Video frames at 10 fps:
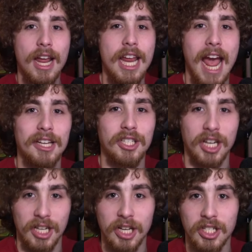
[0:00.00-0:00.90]
He has
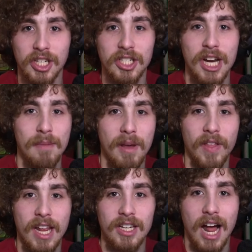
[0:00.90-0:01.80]
a $16
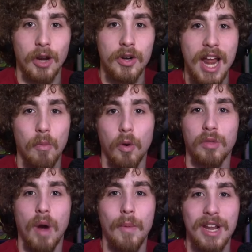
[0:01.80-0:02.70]
million net
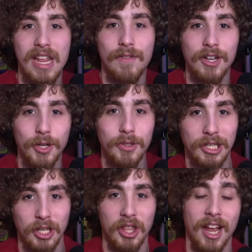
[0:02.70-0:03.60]
worth. Why would he even do
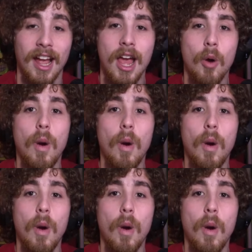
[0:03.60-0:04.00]
such a thing?